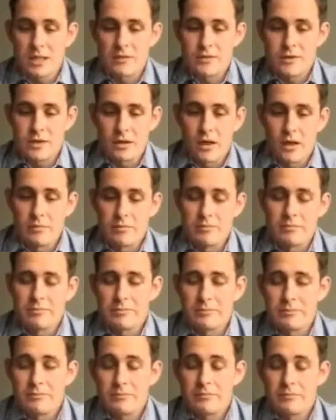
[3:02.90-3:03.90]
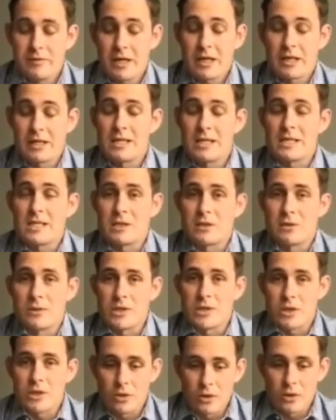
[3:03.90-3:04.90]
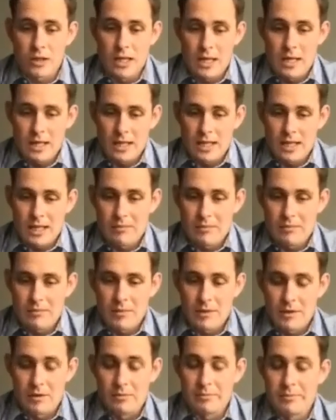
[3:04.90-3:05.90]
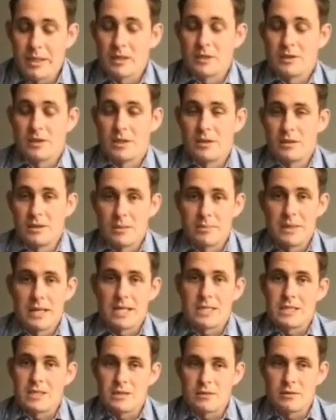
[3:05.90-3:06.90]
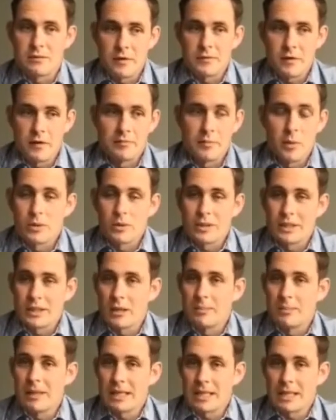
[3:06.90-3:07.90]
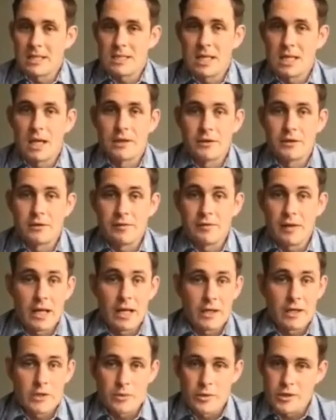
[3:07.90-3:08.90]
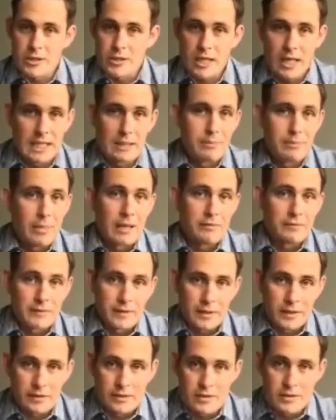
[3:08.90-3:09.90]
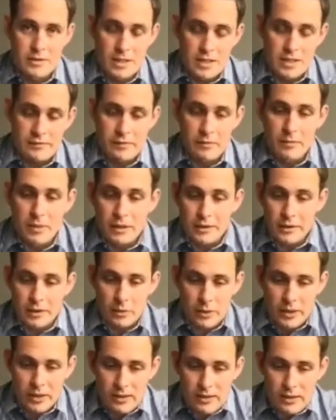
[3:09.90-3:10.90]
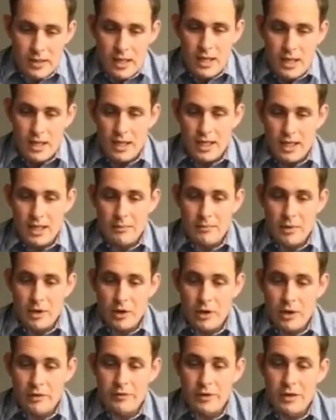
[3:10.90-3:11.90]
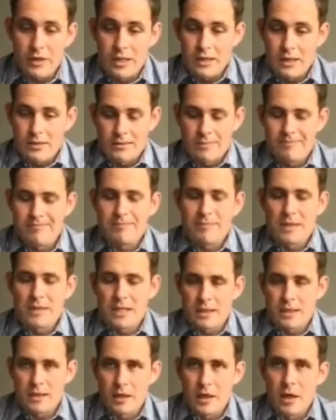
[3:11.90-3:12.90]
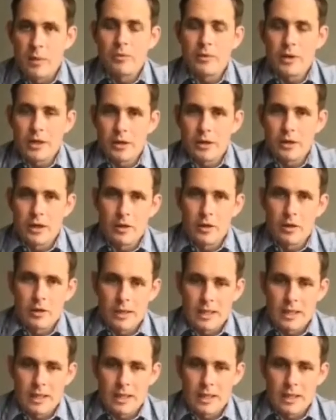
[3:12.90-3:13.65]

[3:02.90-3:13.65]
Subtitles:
are very easy to install. They're built on the basis of bolting up like a standard flange, which any pipe fitter is familiar with. However, the operator or